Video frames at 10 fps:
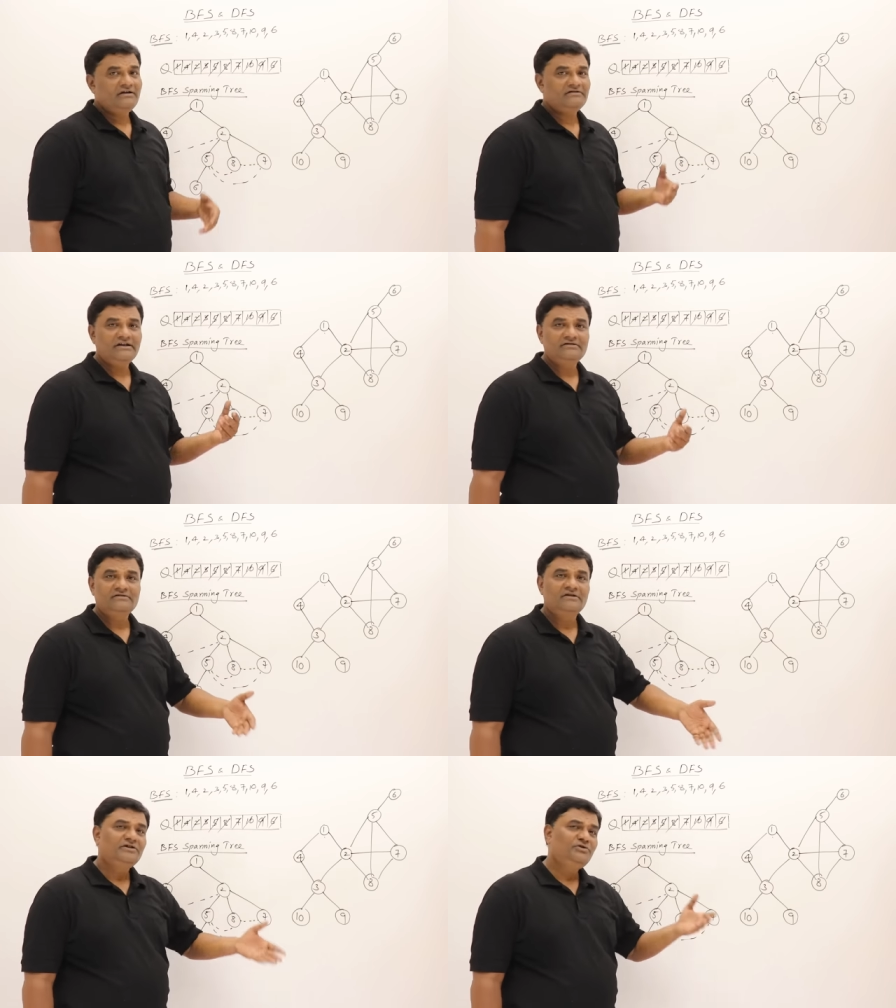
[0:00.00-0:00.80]

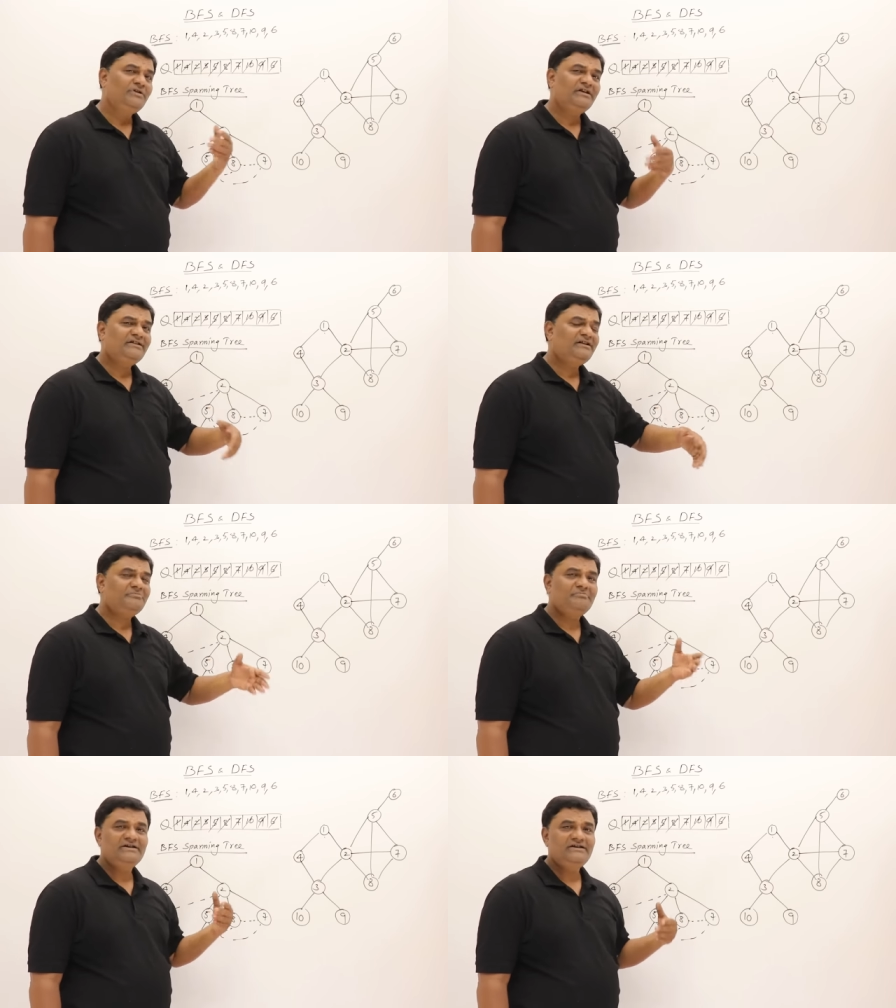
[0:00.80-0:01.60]
then you can get
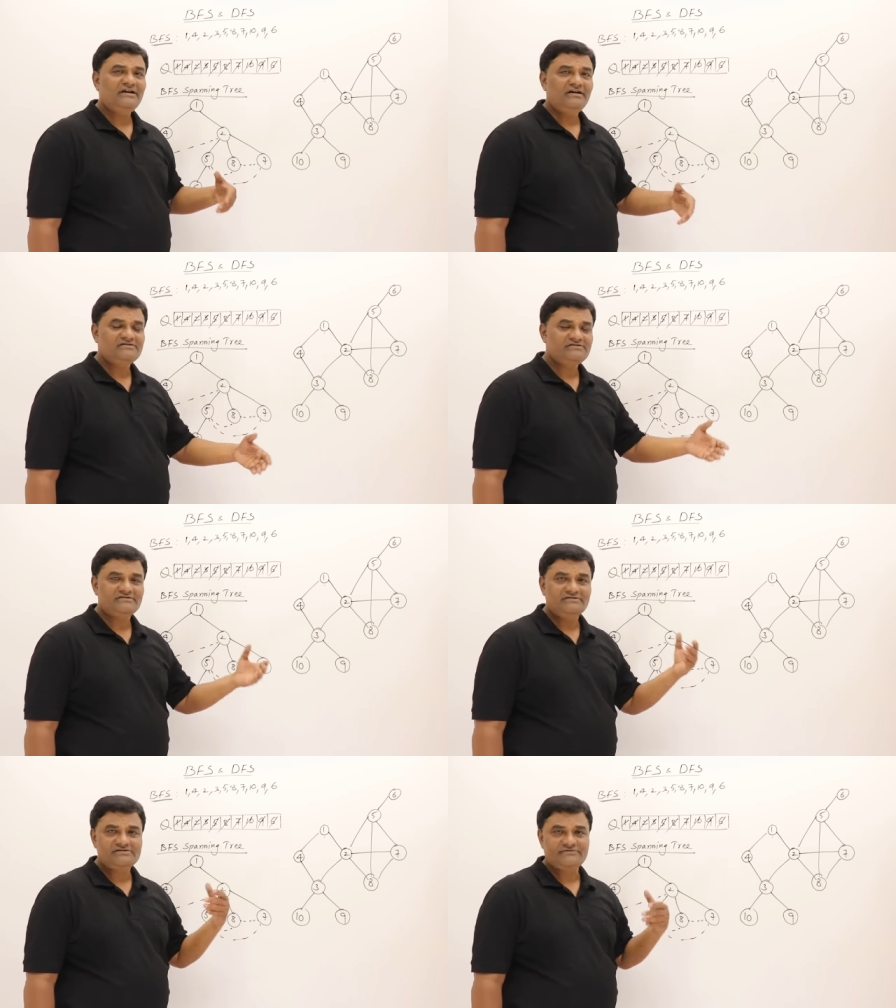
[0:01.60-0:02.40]
many
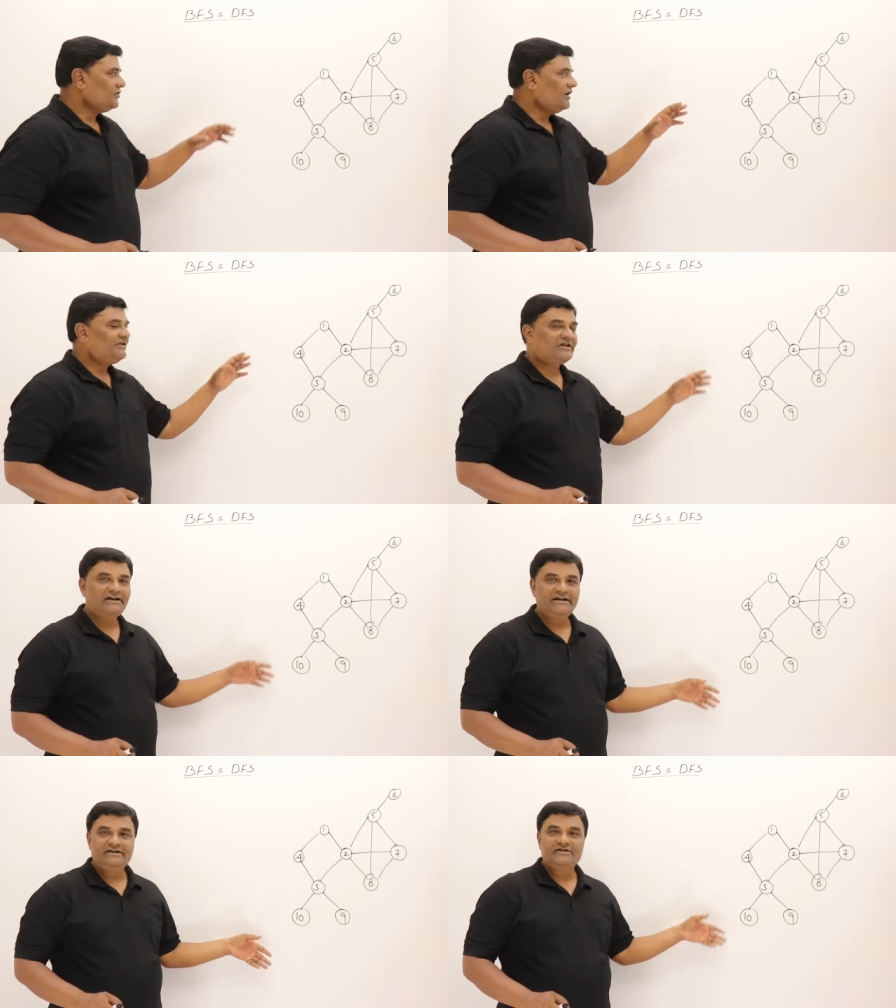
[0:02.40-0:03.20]
answers. I will
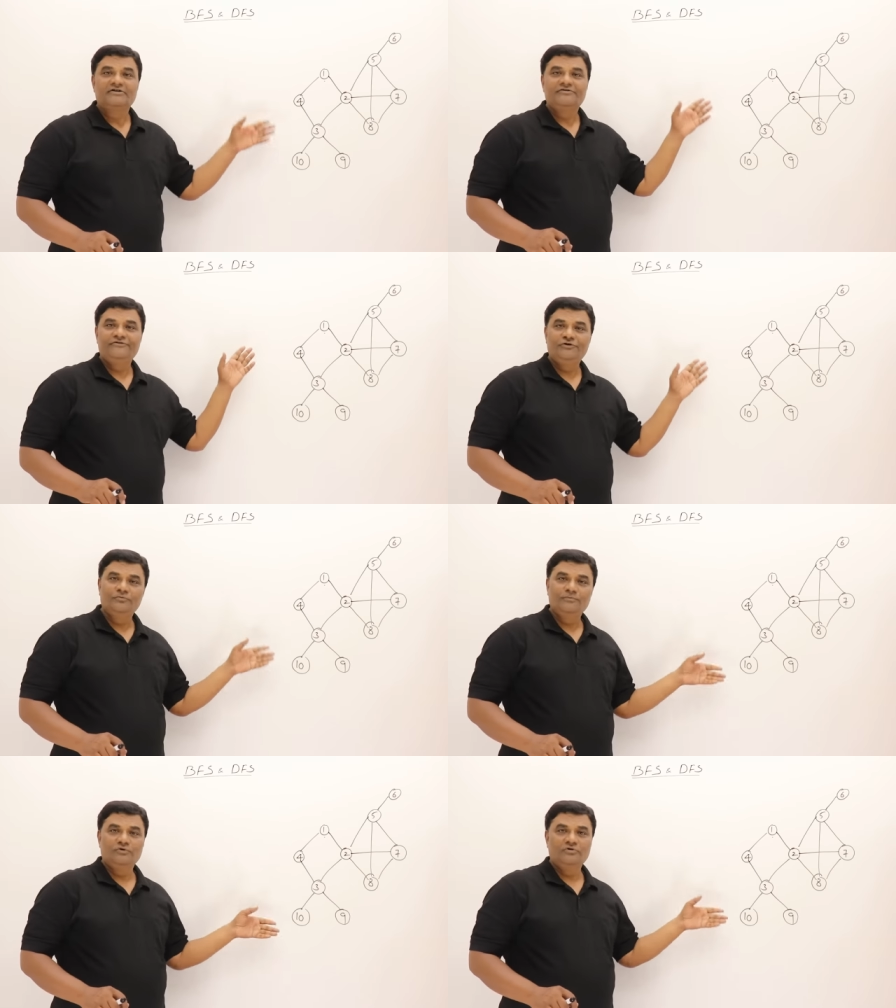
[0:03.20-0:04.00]
write
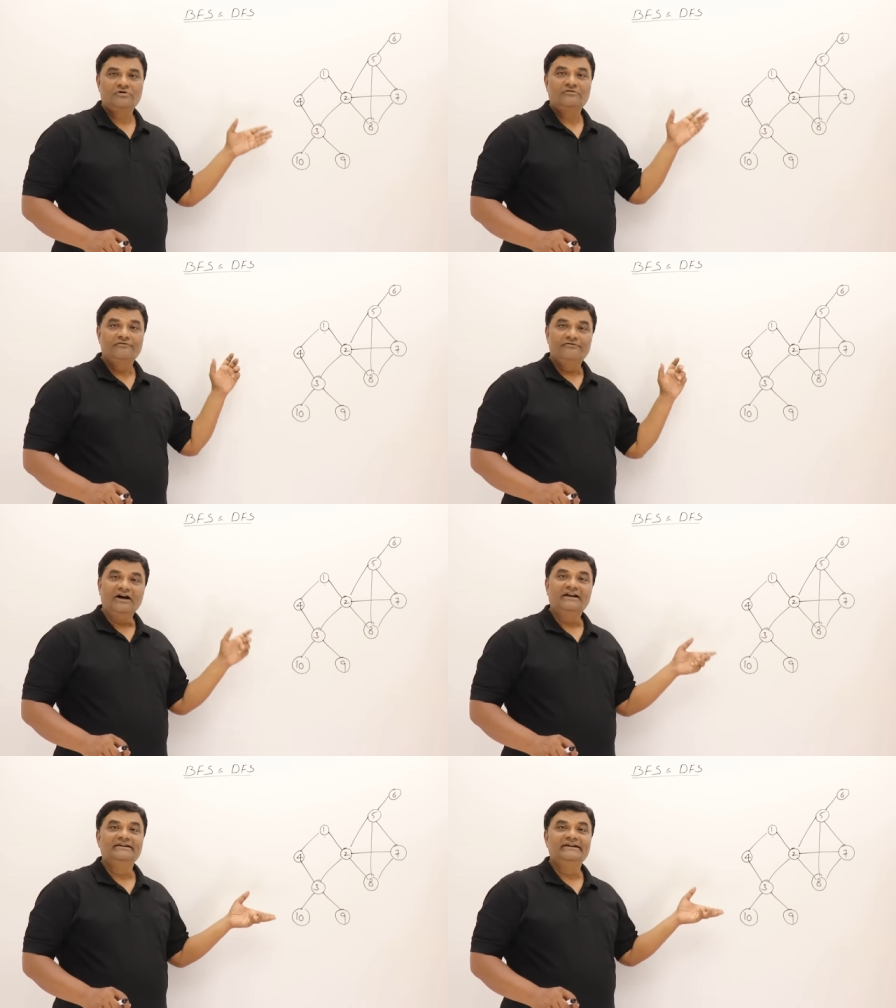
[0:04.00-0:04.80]
few more
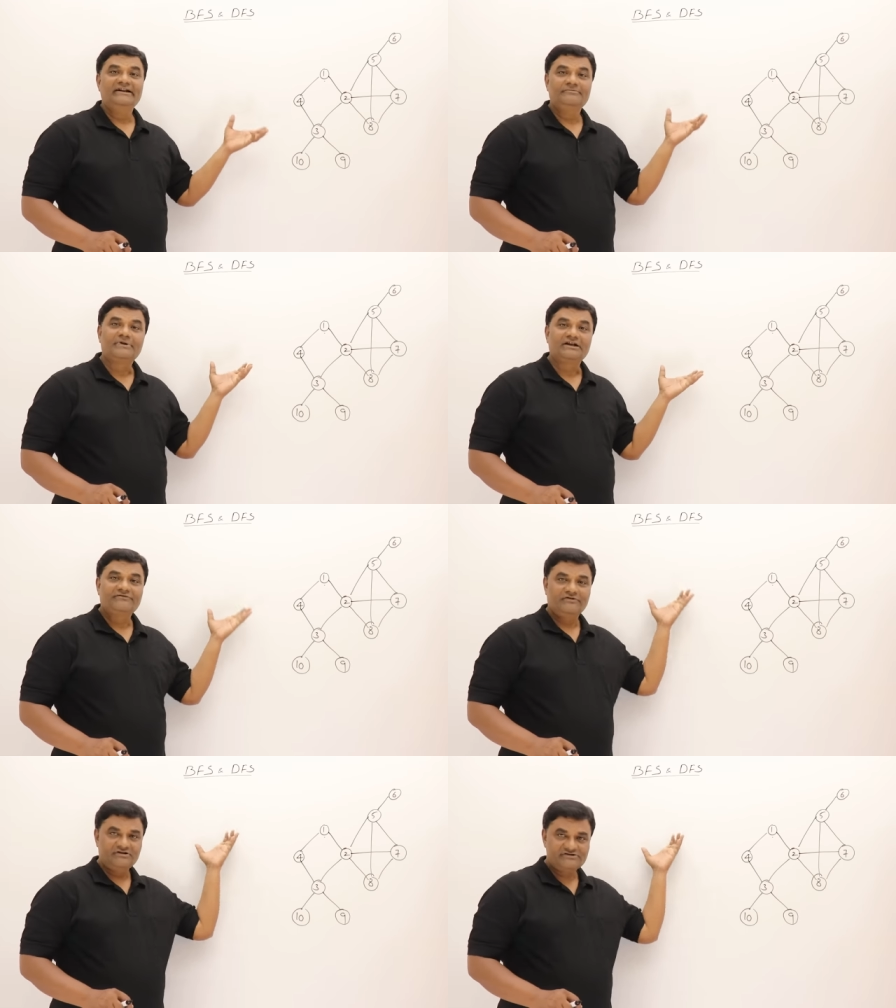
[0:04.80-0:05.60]
valid breadth
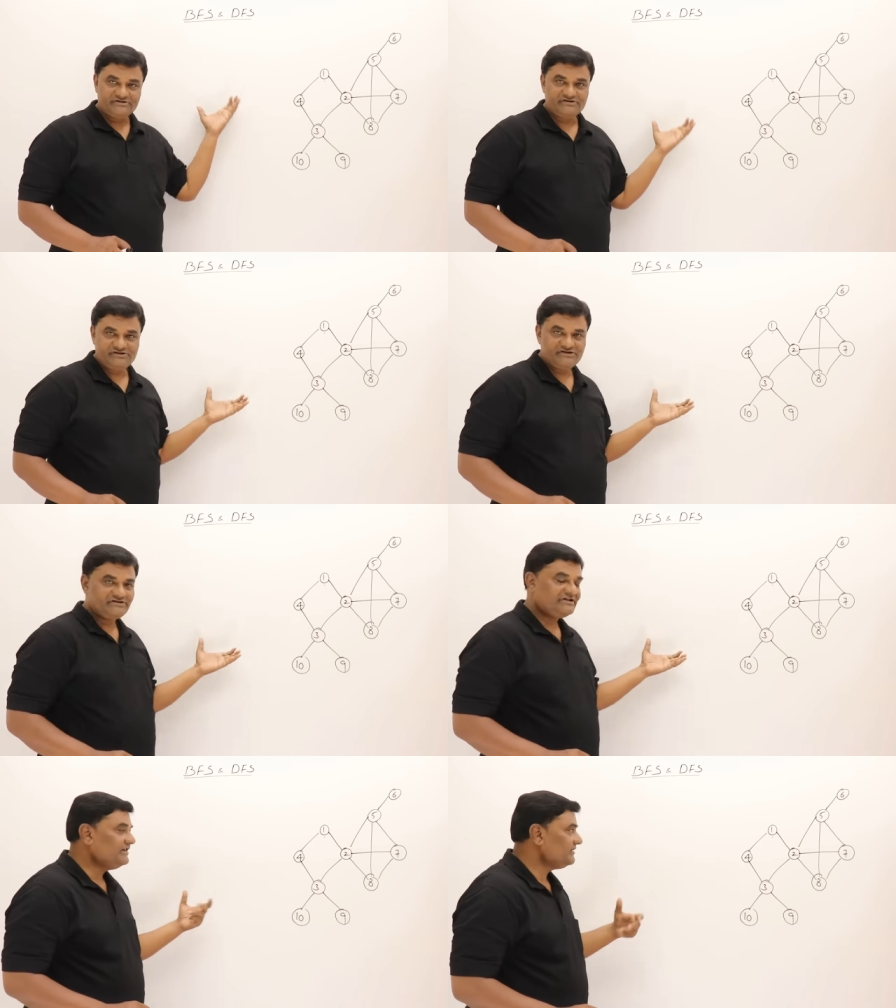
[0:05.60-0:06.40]
first
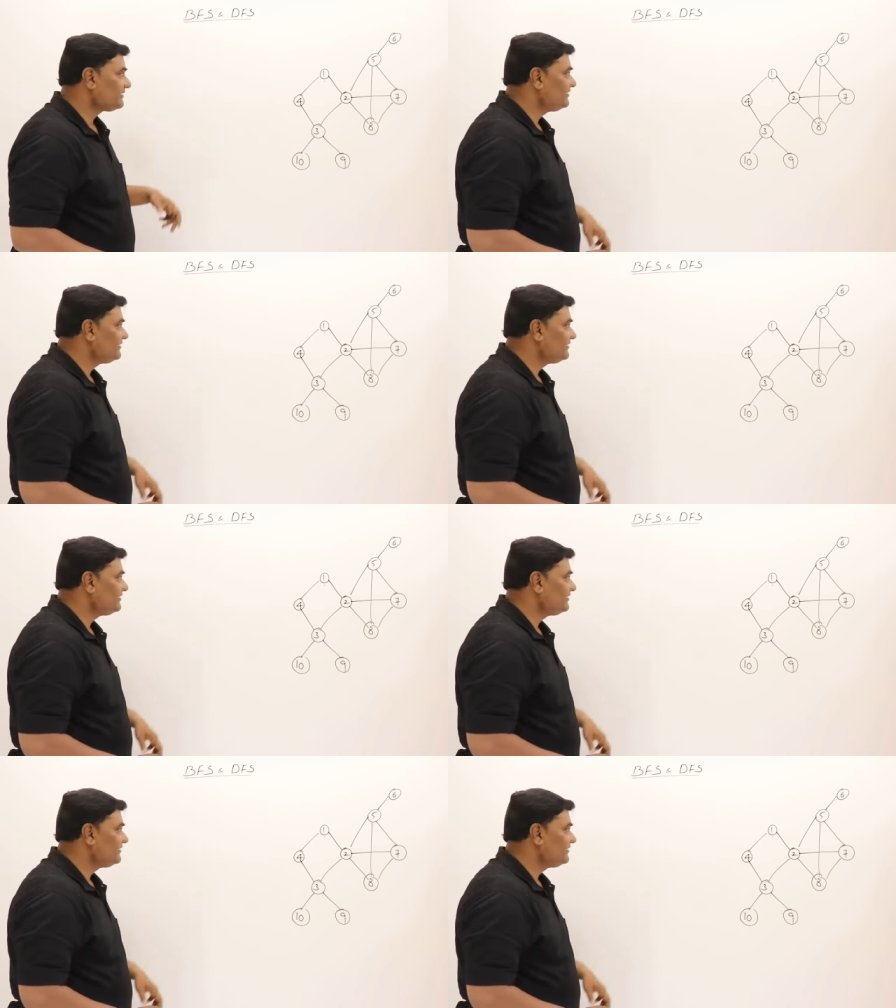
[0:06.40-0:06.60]
searches here.